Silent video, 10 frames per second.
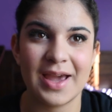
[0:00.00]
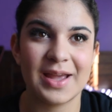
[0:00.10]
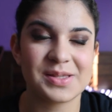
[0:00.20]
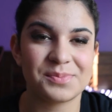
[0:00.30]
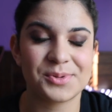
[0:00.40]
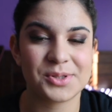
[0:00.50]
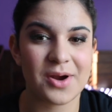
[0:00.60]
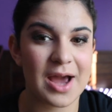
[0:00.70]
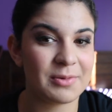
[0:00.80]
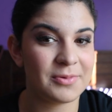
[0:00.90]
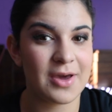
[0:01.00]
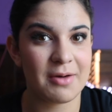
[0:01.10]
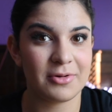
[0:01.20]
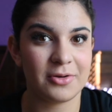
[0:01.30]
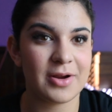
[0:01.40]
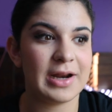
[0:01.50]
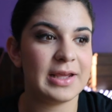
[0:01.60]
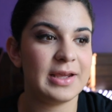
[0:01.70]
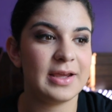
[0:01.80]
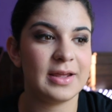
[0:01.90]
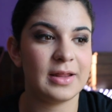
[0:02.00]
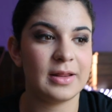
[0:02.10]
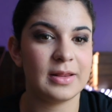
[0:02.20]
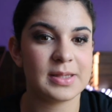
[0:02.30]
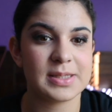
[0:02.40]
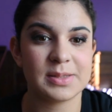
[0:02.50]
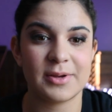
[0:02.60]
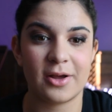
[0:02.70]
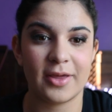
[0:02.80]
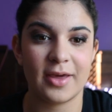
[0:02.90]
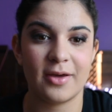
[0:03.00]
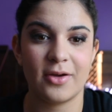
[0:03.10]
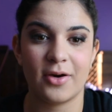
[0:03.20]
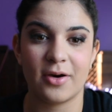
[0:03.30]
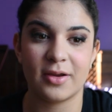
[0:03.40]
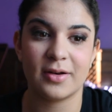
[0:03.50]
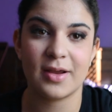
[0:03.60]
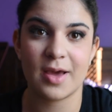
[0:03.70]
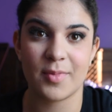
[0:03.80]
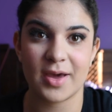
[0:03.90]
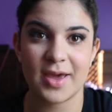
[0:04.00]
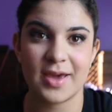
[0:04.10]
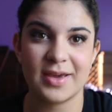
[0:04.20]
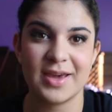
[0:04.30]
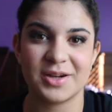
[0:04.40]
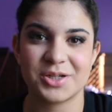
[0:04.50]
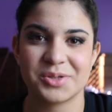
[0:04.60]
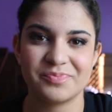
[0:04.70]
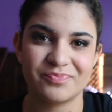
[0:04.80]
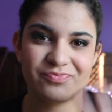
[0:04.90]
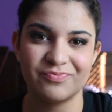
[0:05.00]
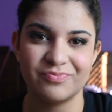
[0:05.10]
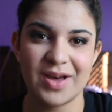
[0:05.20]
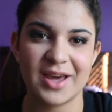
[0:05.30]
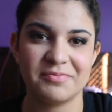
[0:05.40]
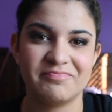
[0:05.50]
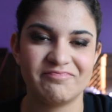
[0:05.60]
And subscribe if you haven't already. This has been Alia on M.I.A.H. Bye.